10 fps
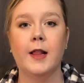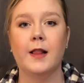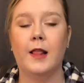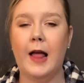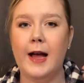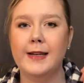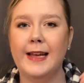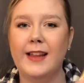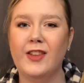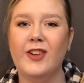a lot
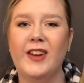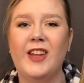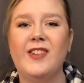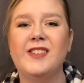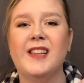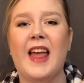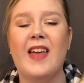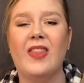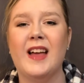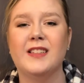easier to use
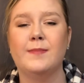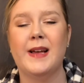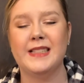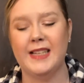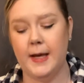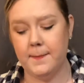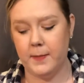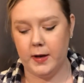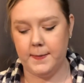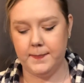and less messy,
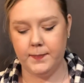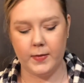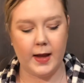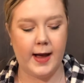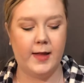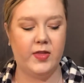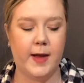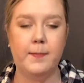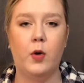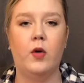but they
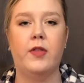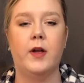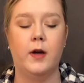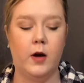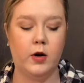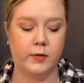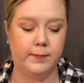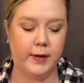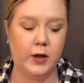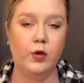both are
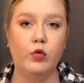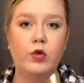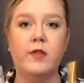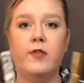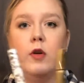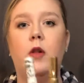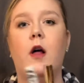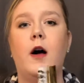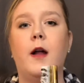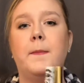beautiful
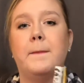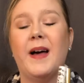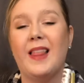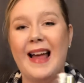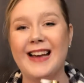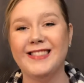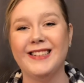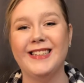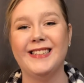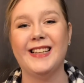on my
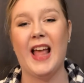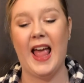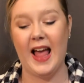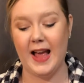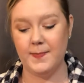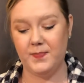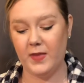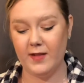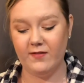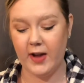lashes.
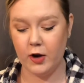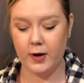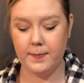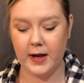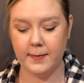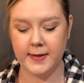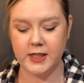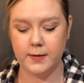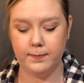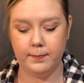Very
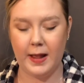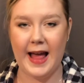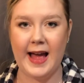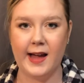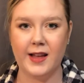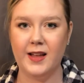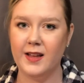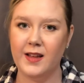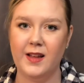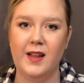pigmented black,
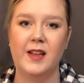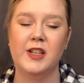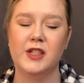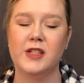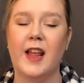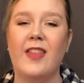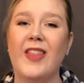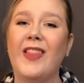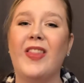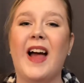and
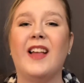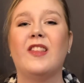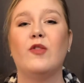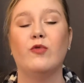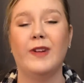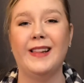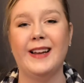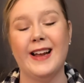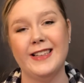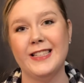they last really
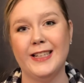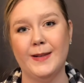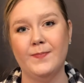nicely.